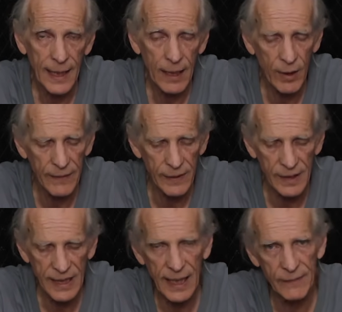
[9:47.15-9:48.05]
However,
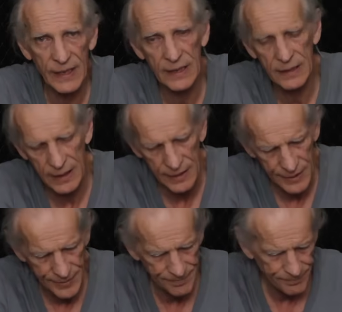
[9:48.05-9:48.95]
the caveat is this.